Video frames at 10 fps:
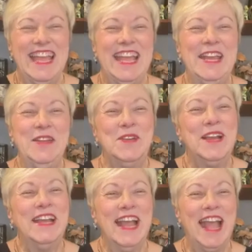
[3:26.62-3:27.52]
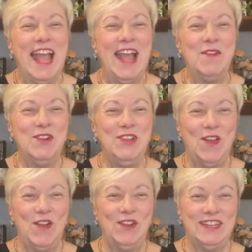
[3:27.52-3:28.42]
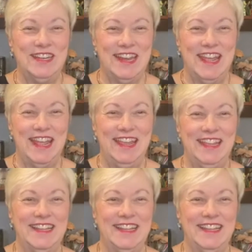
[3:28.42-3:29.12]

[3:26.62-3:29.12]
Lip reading: Anyway, how are y'all today?